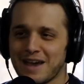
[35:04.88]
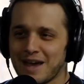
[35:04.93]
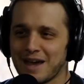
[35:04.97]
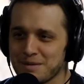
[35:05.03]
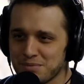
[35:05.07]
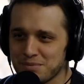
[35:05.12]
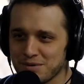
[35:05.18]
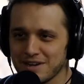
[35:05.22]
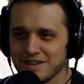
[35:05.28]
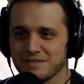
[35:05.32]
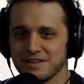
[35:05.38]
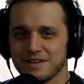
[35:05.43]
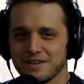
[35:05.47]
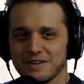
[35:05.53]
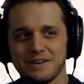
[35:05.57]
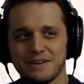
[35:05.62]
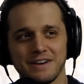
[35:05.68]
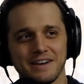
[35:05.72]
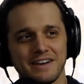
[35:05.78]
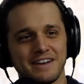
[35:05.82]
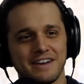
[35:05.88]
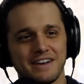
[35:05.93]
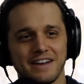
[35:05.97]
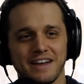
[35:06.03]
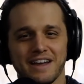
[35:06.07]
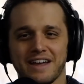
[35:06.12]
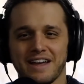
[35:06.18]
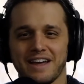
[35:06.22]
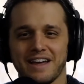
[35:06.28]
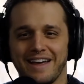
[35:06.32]
I got a preview,
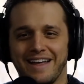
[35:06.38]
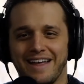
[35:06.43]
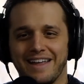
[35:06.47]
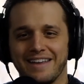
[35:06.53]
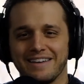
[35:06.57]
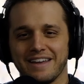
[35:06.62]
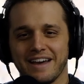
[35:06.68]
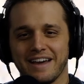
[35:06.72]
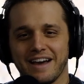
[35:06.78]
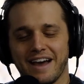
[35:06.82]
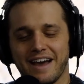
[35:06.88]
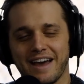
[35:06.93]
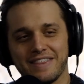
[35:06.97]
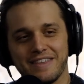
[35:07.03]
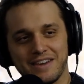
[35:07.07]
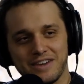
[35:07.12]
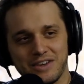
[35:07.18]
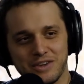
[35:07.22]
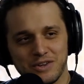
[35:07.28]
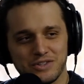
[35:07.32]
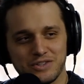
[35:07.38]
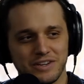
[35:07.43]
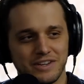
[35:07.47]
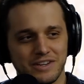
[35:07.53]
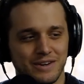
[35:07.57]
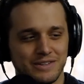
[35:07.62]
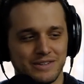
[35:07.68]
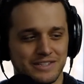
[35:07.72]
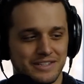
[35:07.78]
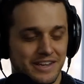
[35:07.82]
and I think you
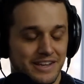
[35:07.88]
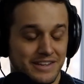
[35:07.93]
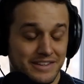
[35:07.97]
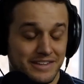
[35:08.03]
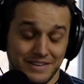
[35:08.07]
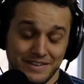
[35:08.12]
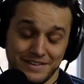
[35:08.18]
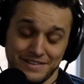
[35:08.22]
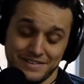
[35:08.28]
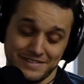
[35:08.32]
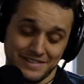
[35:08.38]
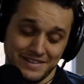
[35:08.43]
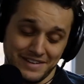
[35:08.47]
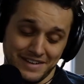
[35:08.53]
should go see it too.